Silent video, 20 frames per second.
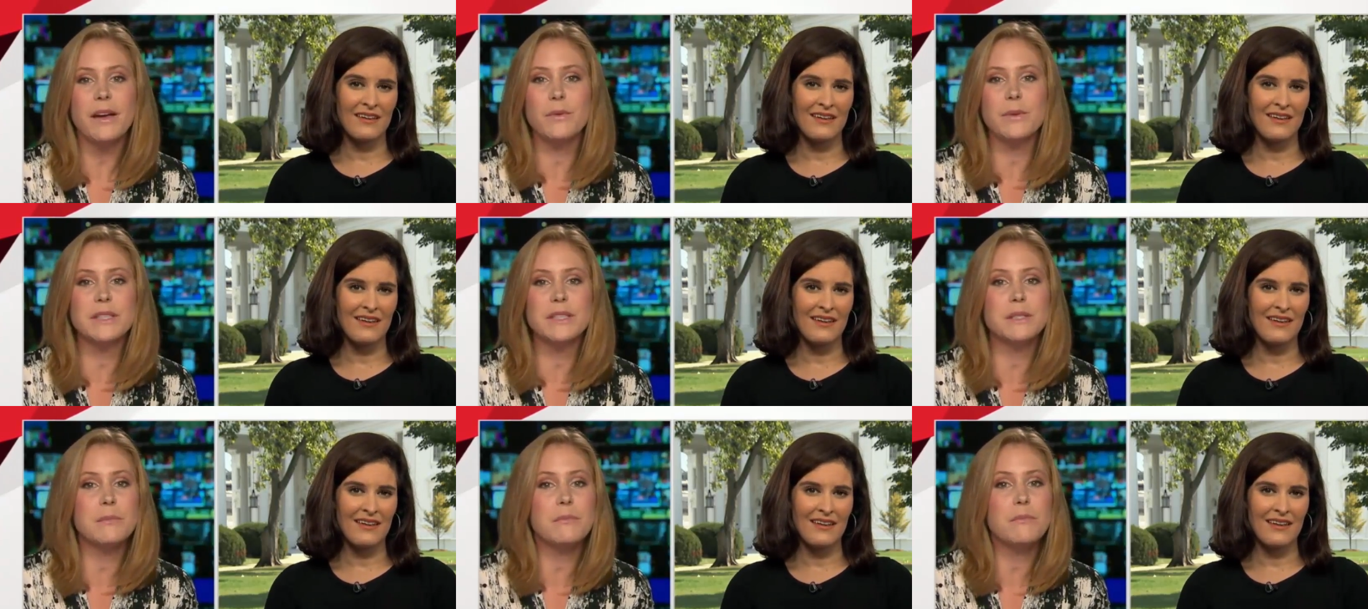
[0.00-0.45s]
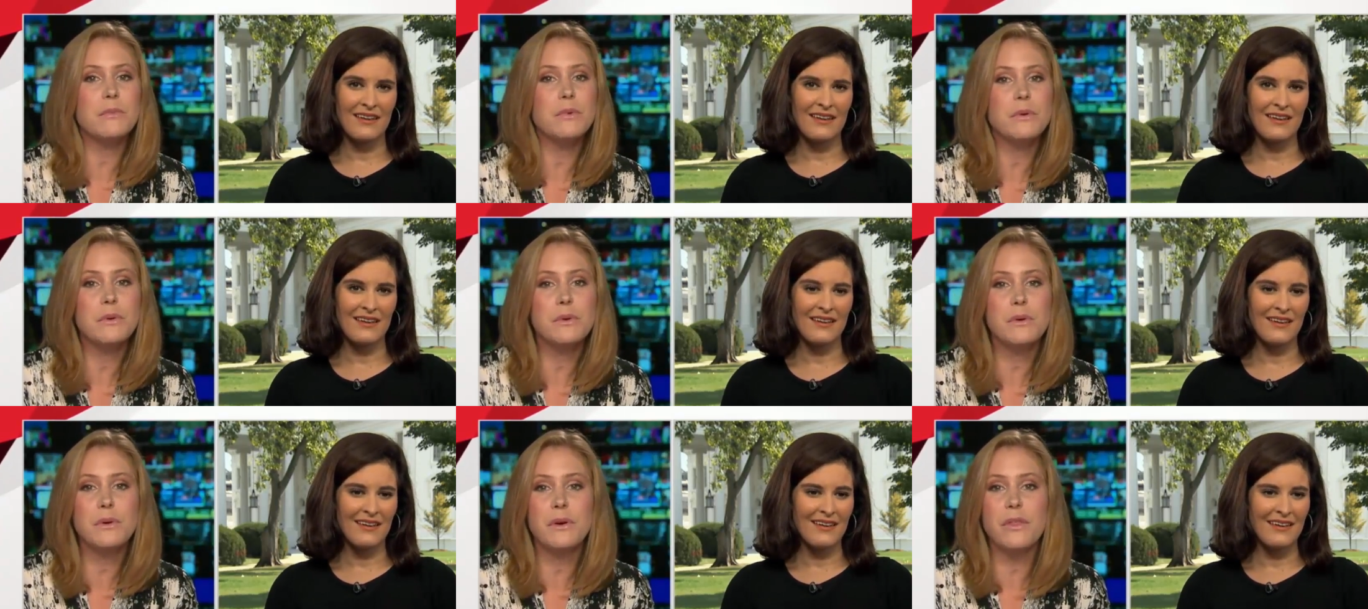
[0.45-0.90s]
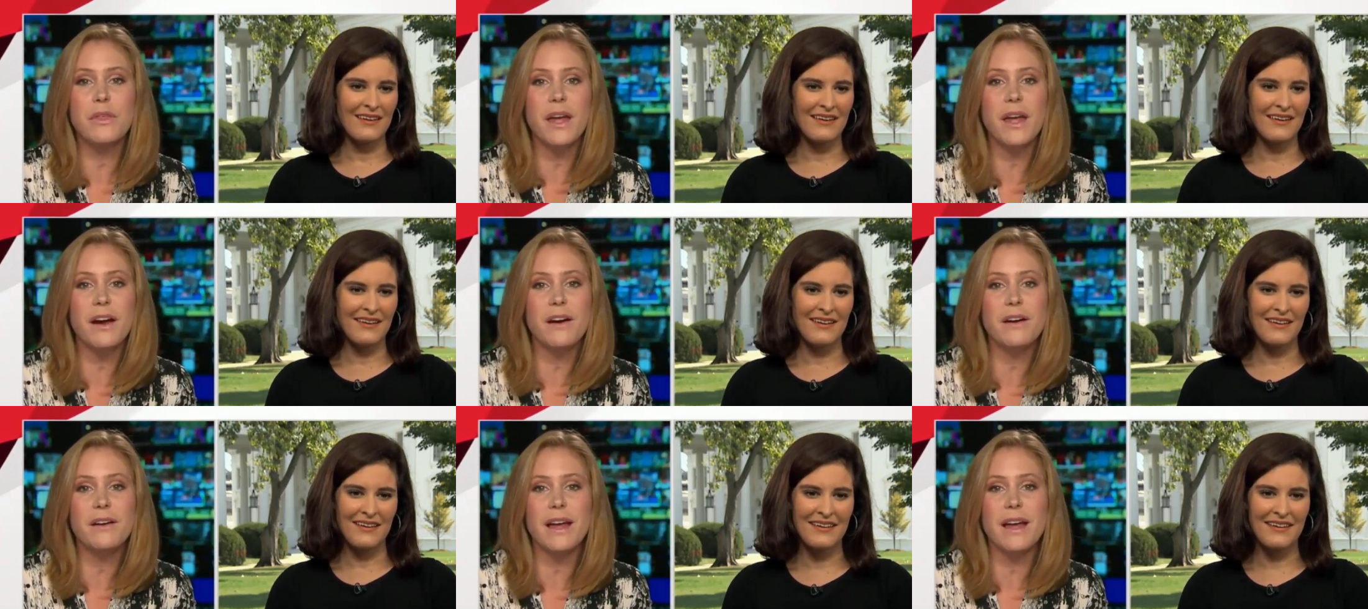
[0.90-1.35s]
Speaker 1: What's the mood
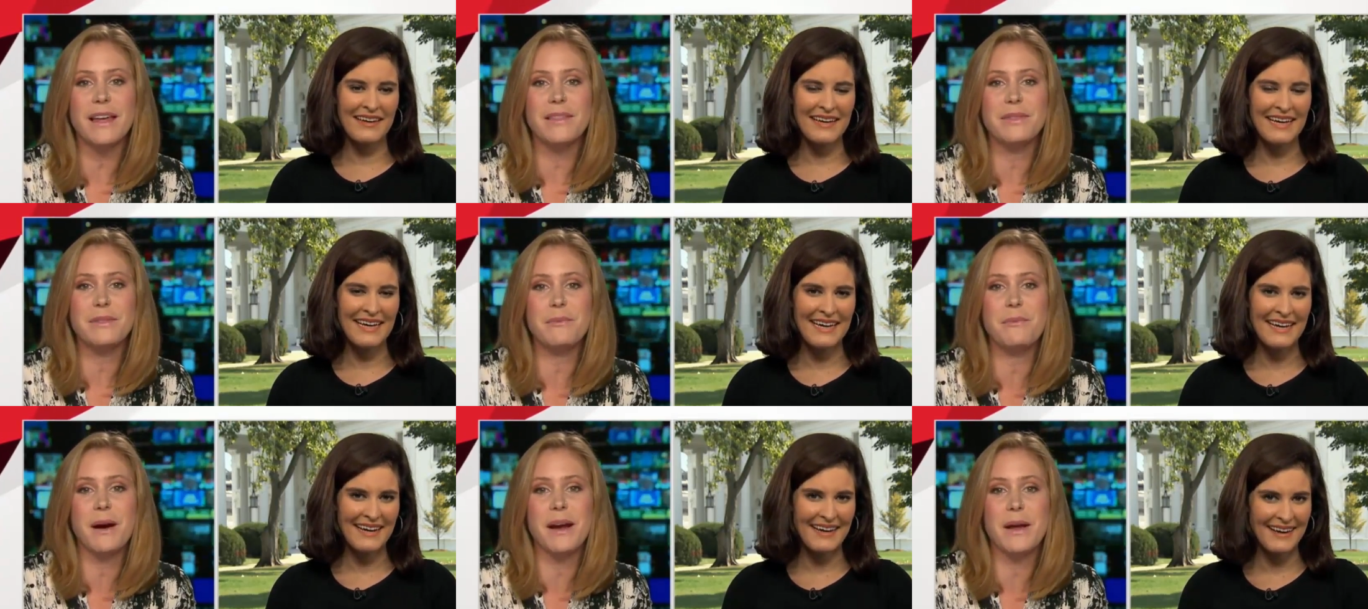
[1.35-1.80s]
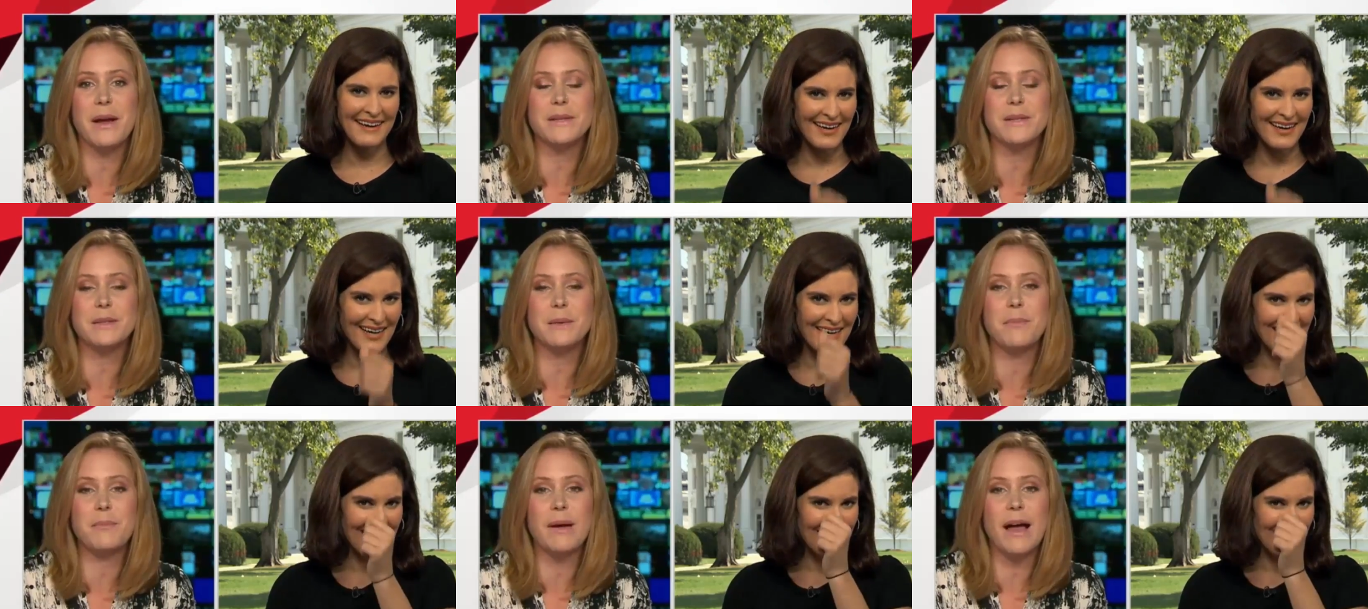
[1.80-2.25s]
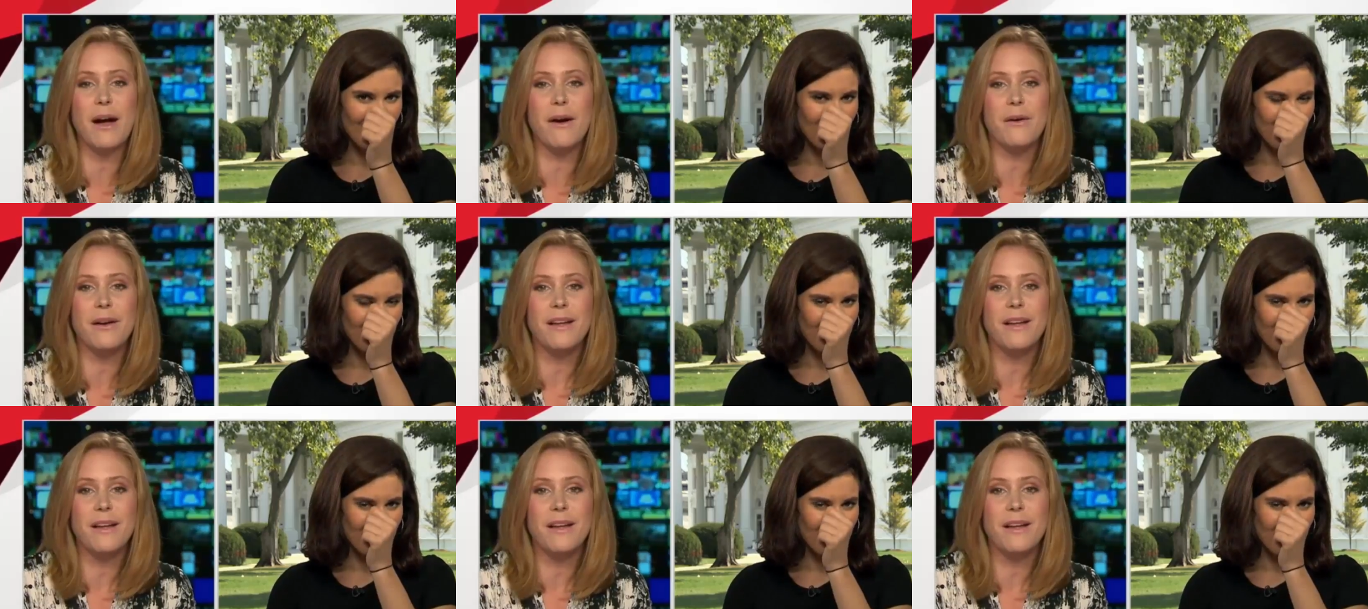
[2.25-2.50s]
there at the White House about